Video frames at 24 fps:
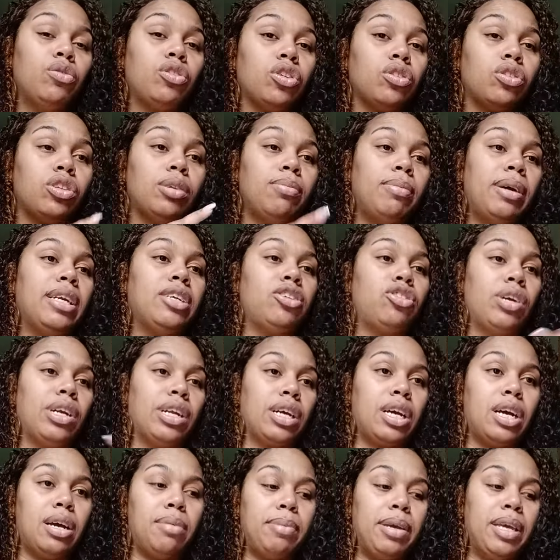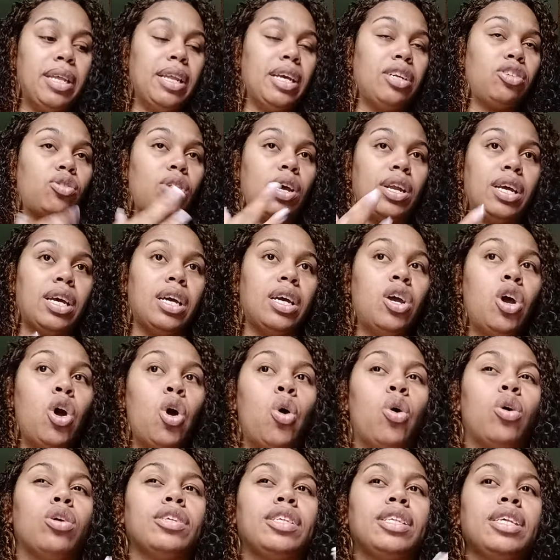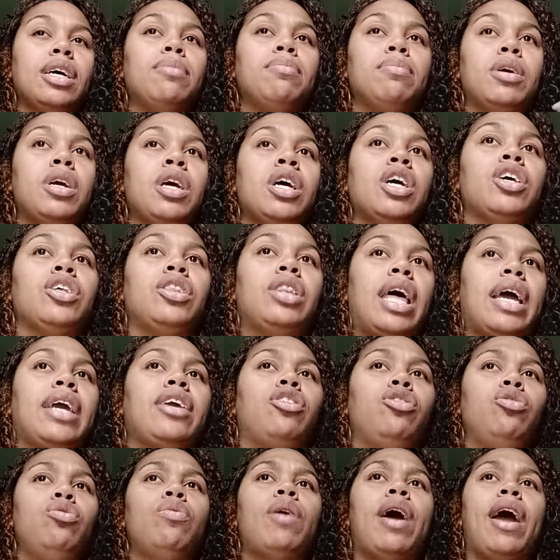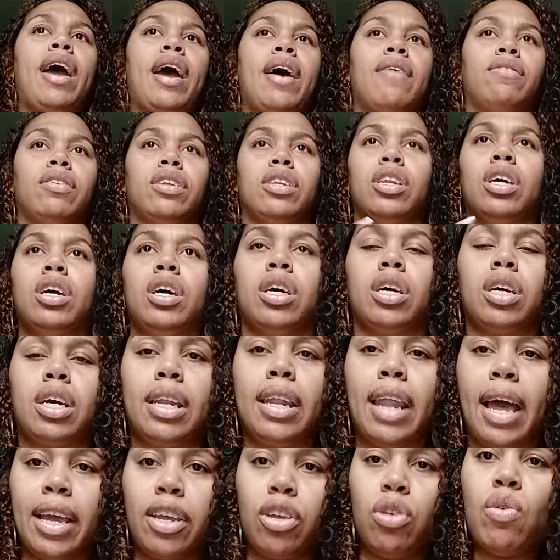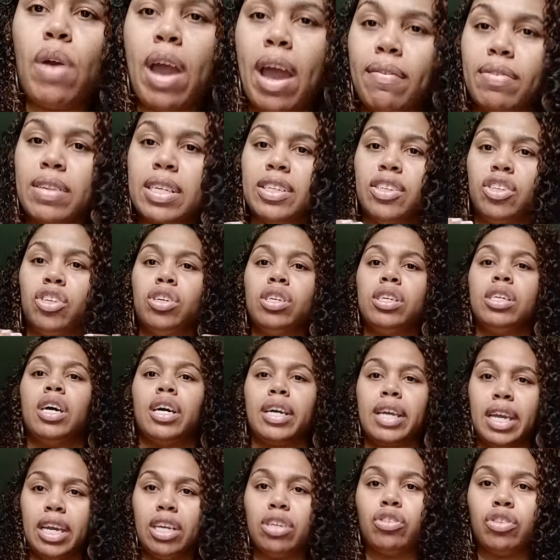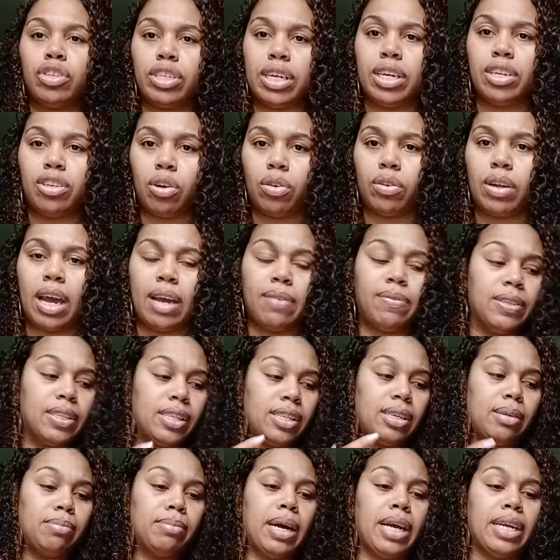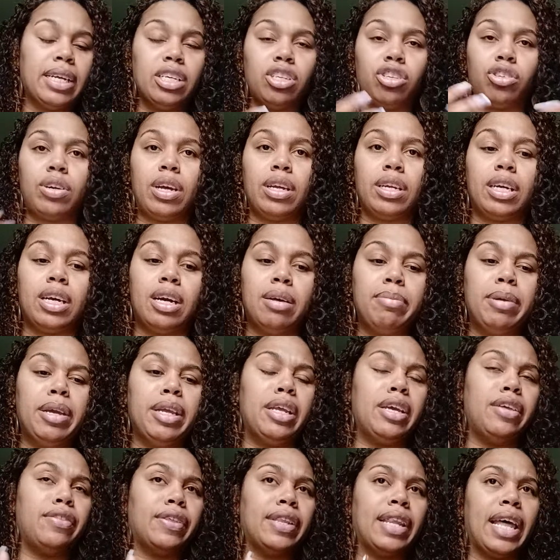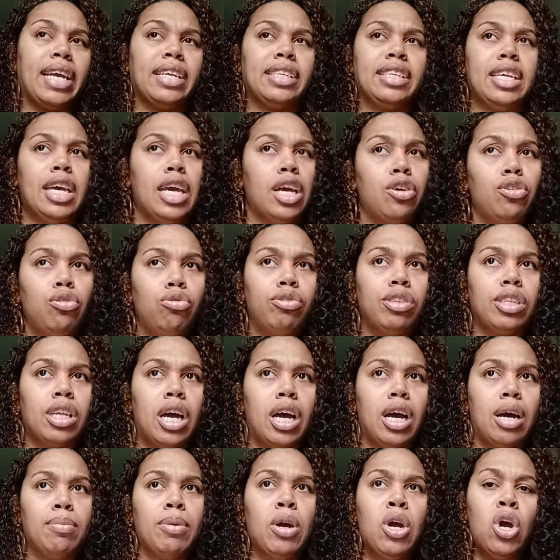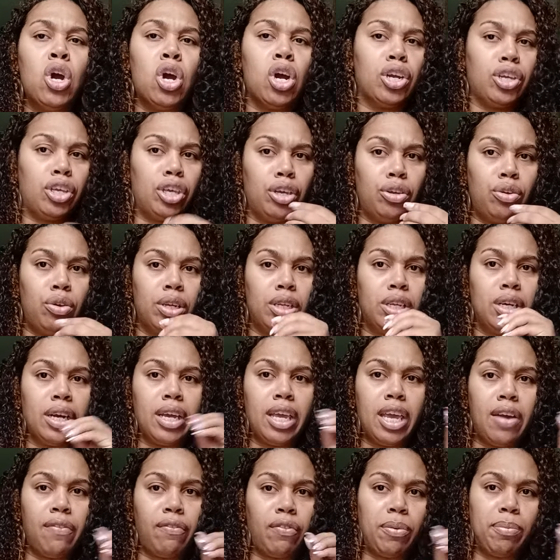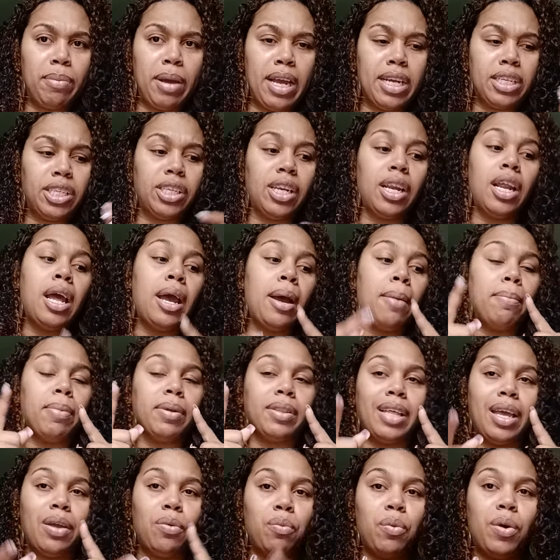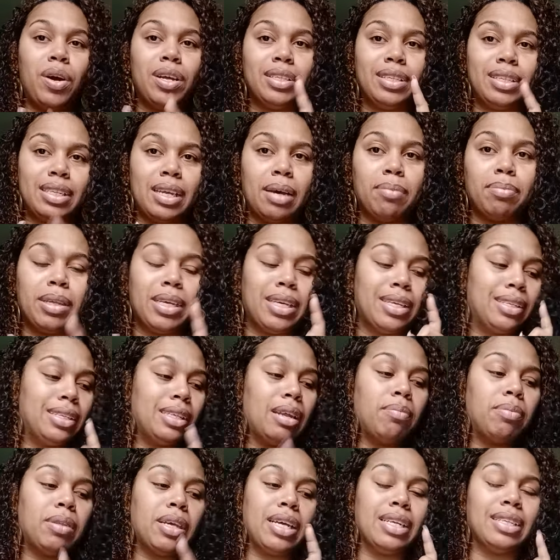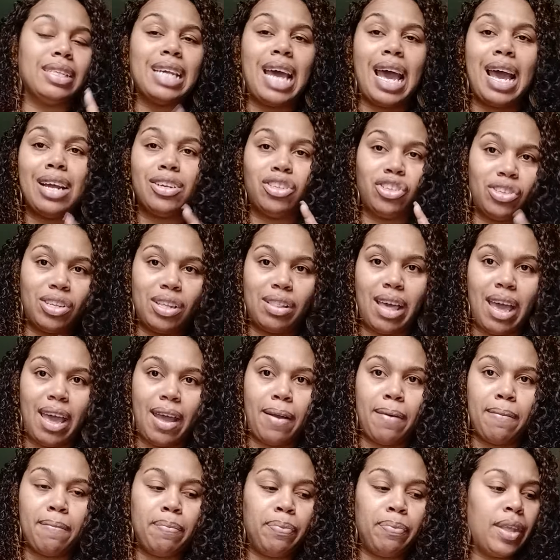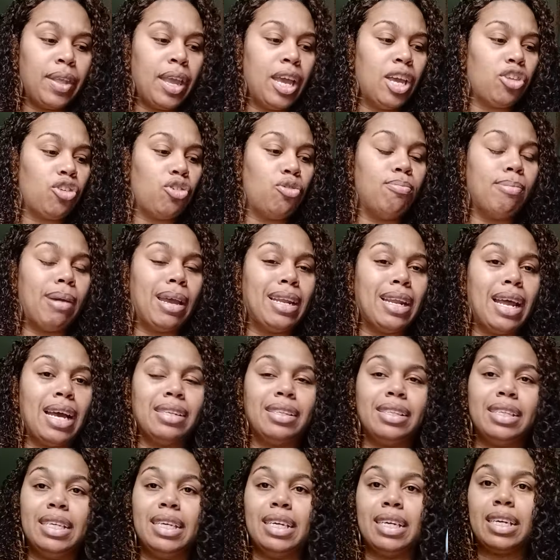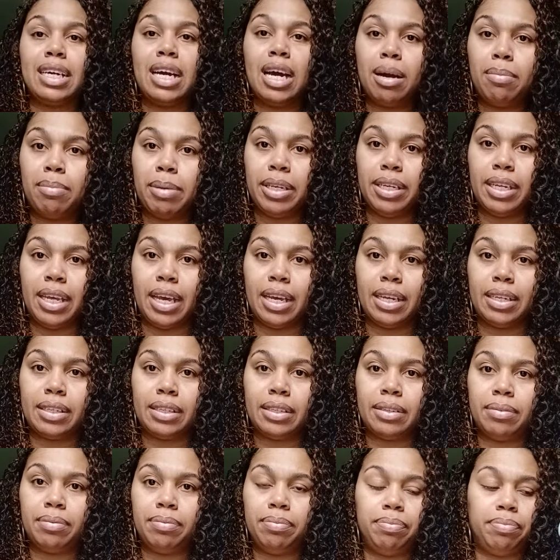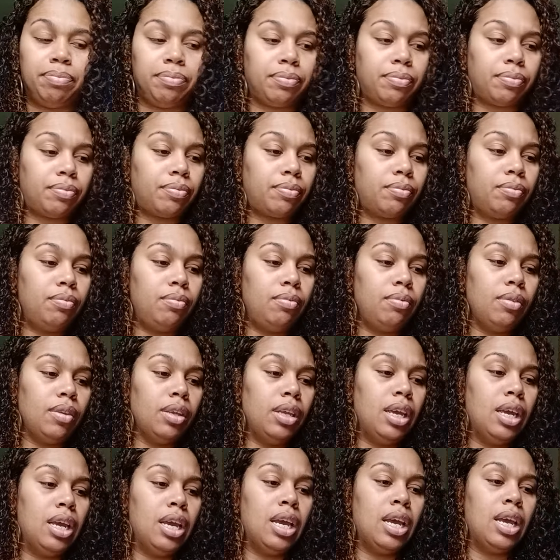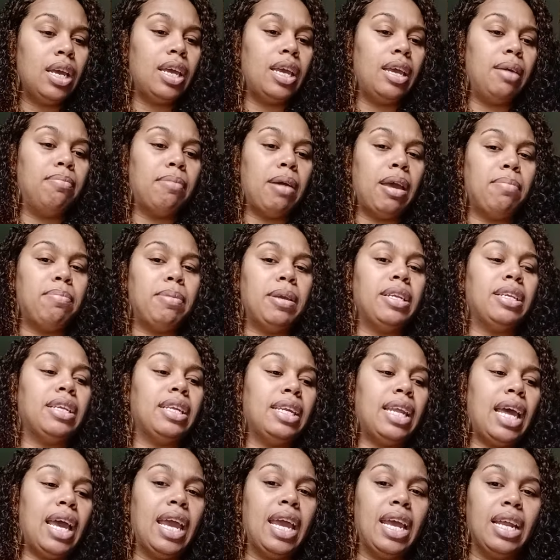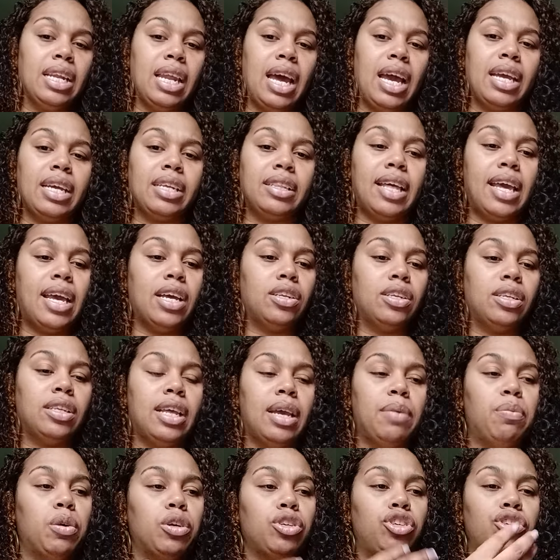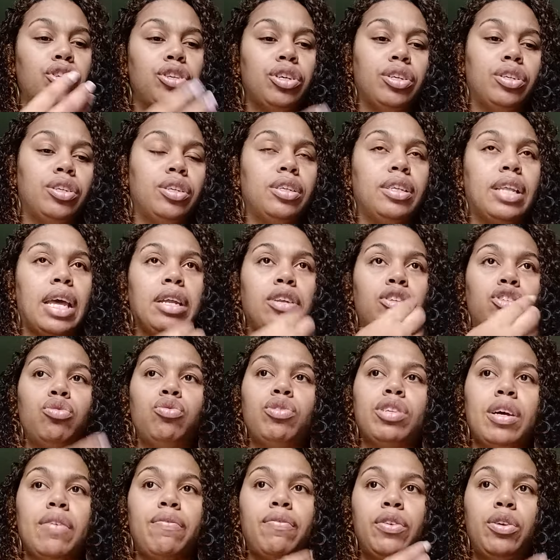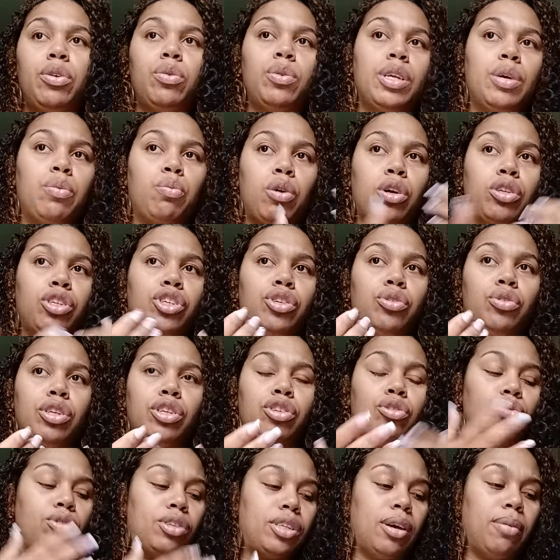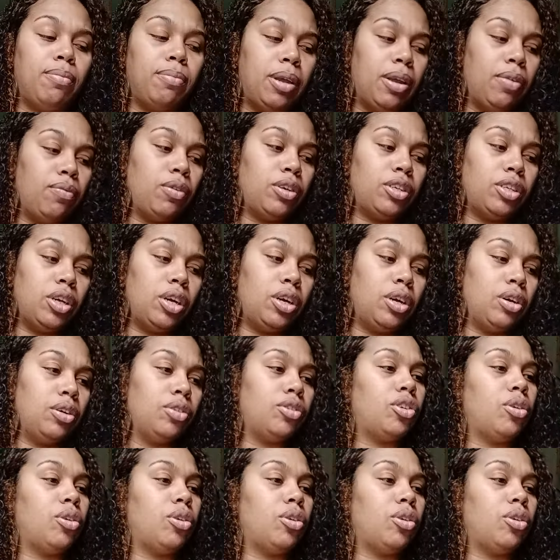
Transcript: So somebody trying to come in, they trying to, or something like you have luck, like you have this good luck energy in your life and somebody is trying to come in, either like tell you some or give you a little information, but they want something. It's something attached to that. You may not see it coming yet. It may be delayed. Like they, they want you to, they do something for you and they want you to do something in return.